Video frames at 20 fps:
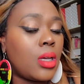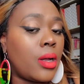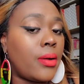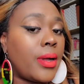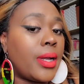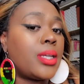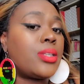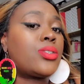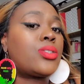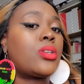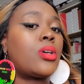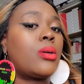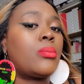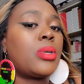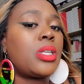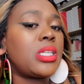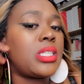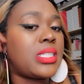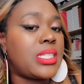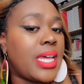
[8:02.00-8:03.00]
All right, so I'm
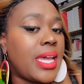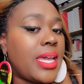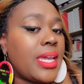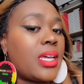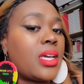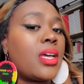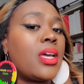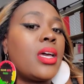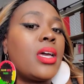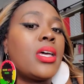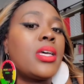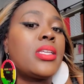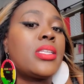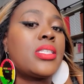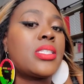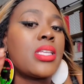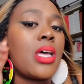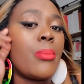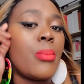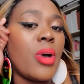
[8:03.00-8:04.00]
going to take
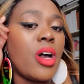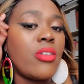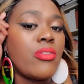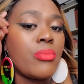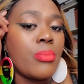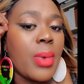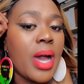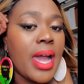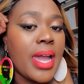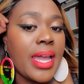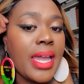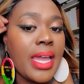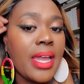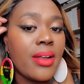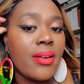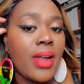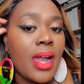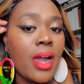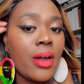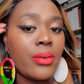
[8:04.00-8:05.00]
some of my
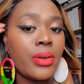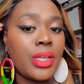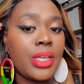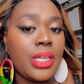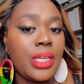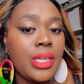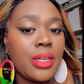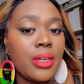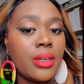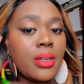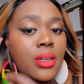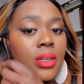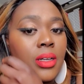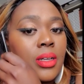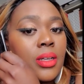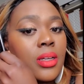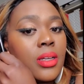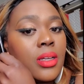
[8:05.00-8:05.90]
hair out here